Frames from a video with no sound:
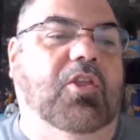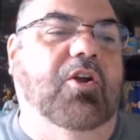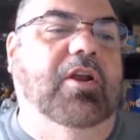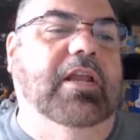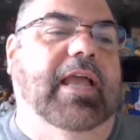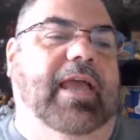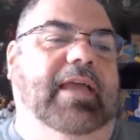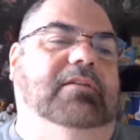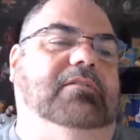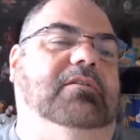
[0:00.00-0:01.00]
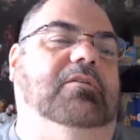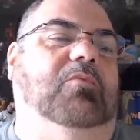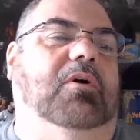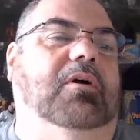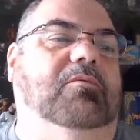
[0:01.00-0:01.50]
38.
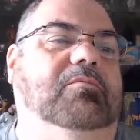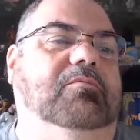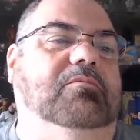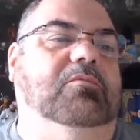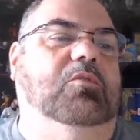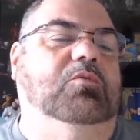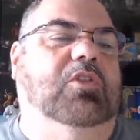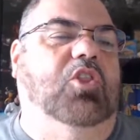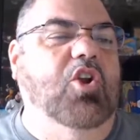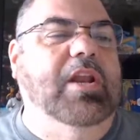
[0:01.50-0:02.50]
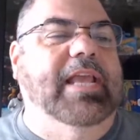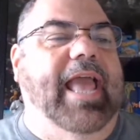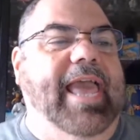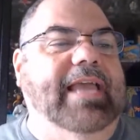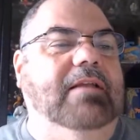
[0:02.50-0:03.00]
Wow.
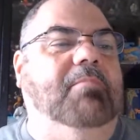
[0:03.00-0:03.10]
38.